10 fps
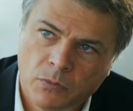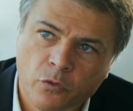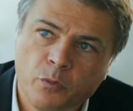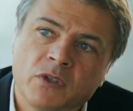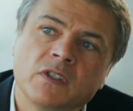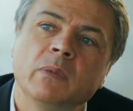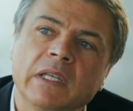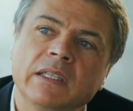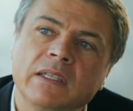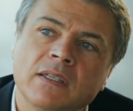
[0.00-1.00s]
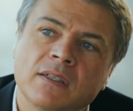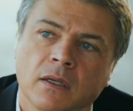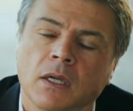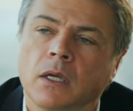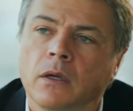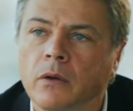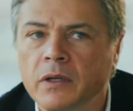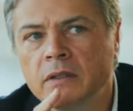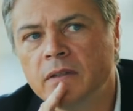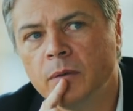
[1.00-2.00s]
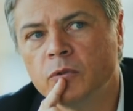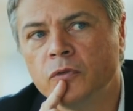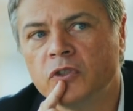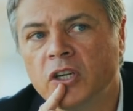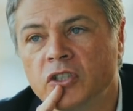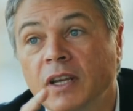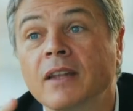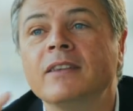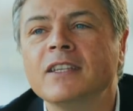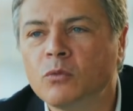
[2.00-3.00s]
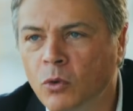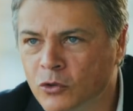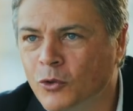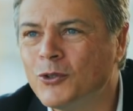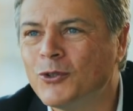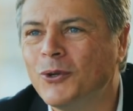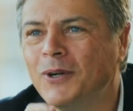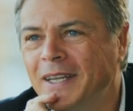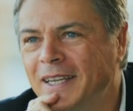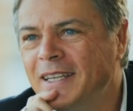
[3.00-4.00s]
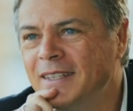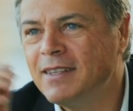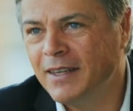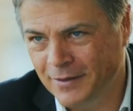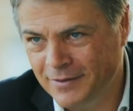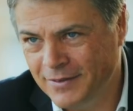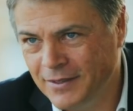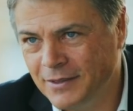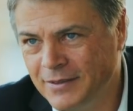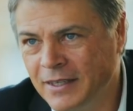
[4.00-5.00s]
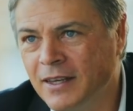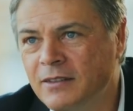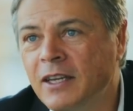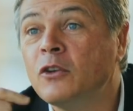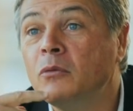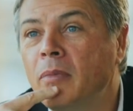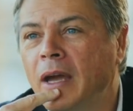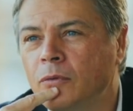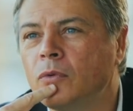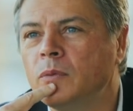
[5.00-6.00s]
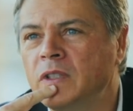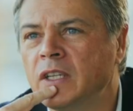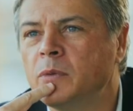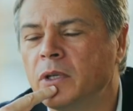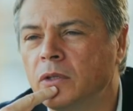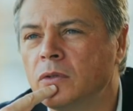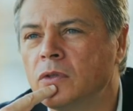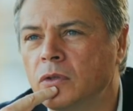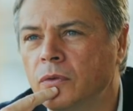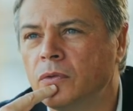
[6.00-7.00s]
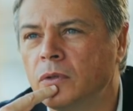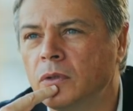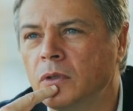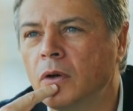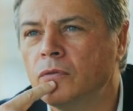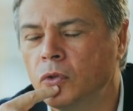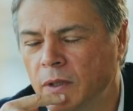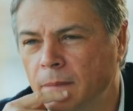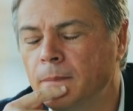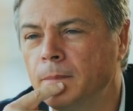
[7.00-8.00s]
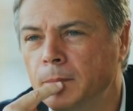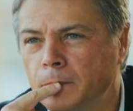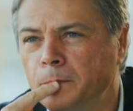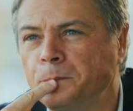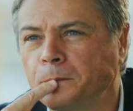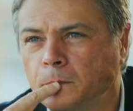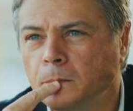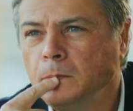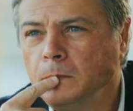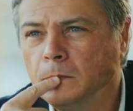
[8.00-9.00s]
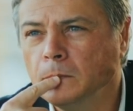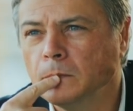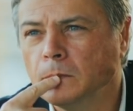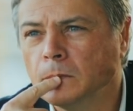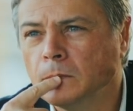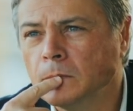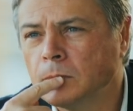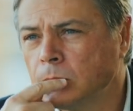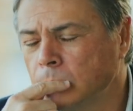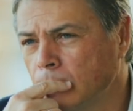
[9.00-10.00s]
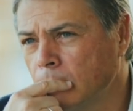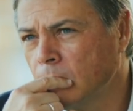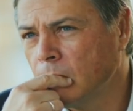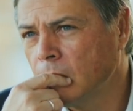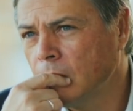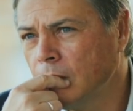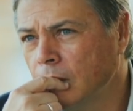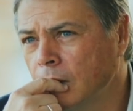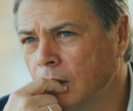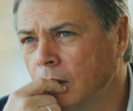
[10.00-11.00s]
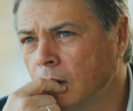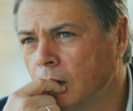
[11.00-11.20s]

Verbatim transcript: of possibilities uh, in terms of charging. And this was also, let's say, take, taken back from the experience of, of Zoe. Do you agree that maybe there needs to be a slight change in mindset